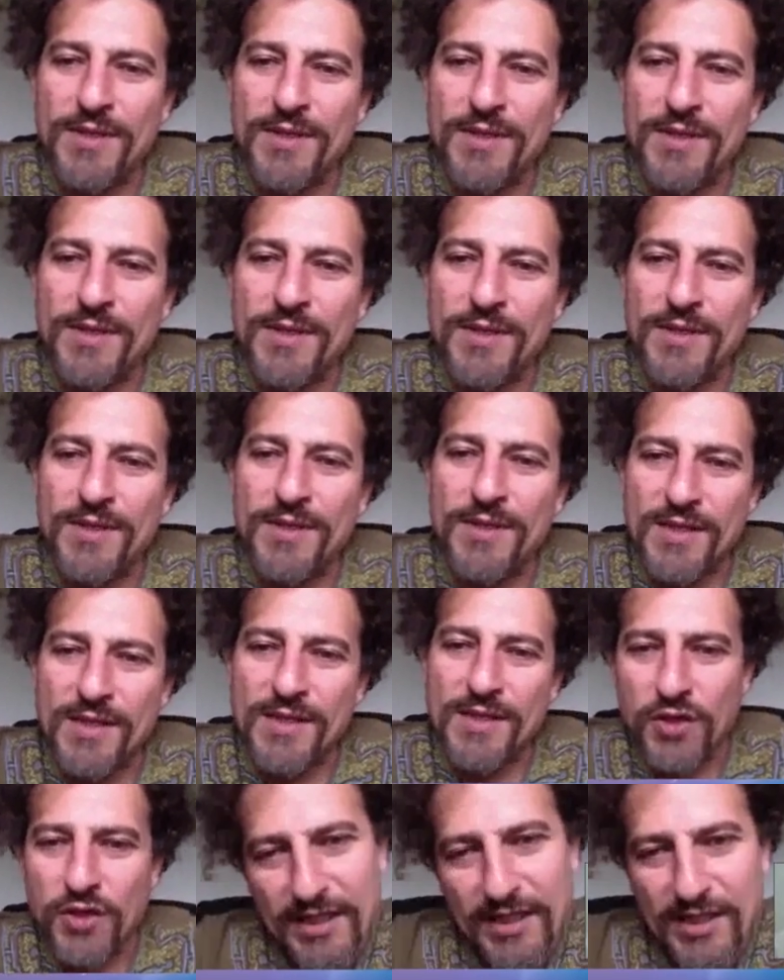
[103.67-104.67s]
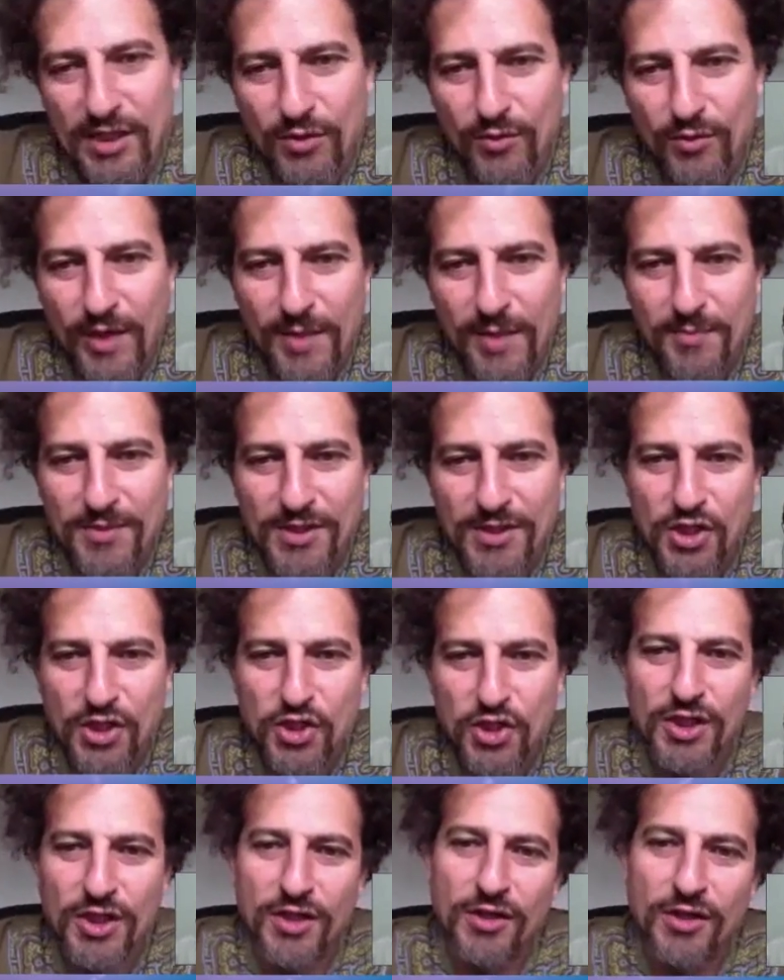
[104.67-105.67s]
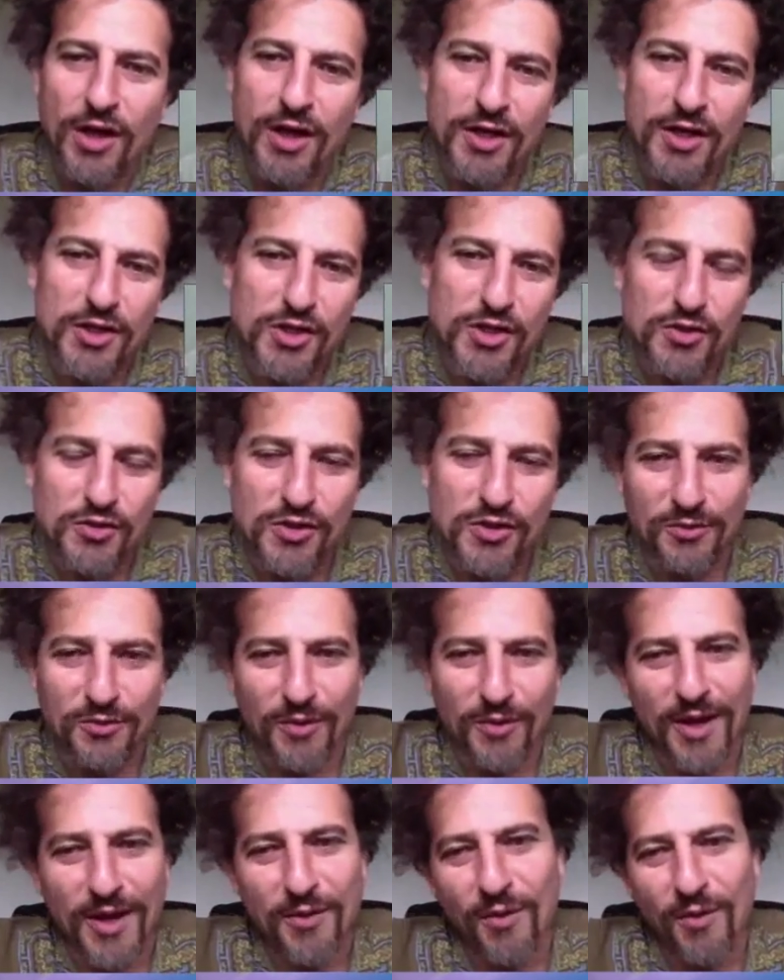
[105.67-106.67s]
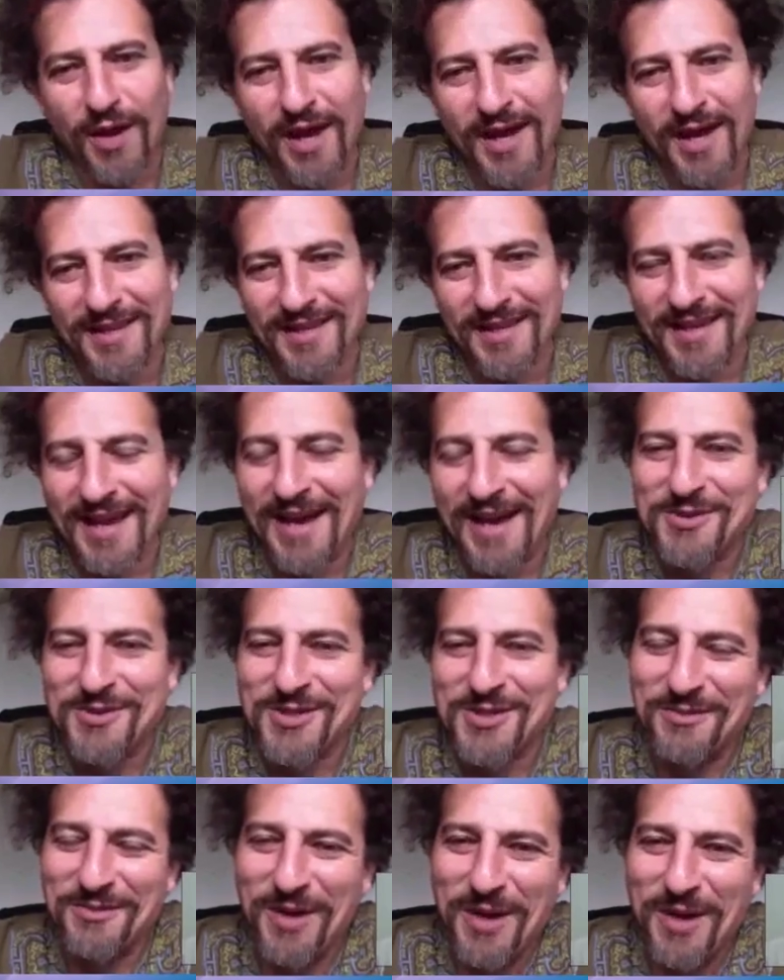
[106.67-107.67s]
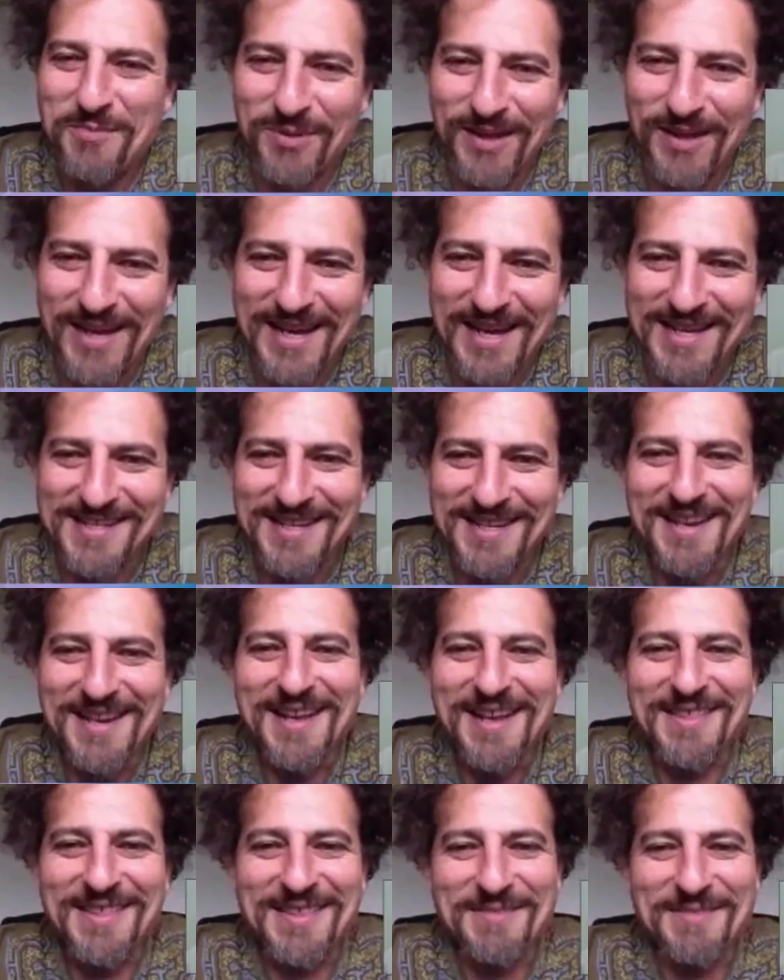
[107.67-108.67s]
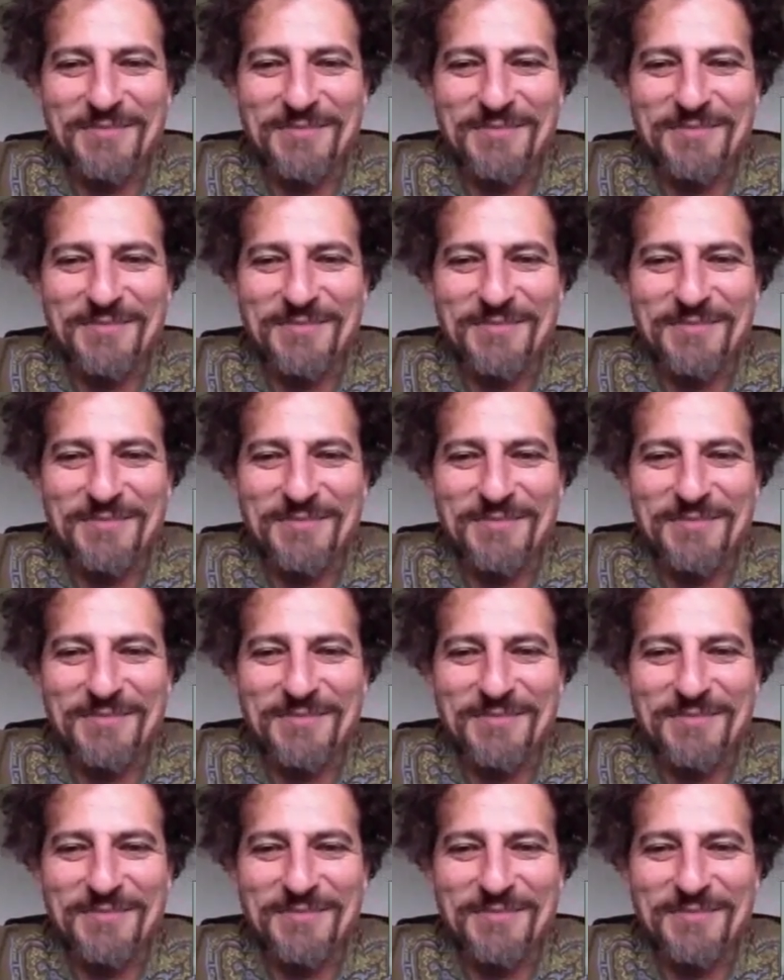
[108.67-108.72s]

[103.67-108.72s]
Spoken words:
For example, they get the chickens in the right position, the dog is used in the right way, the cow's in the right place.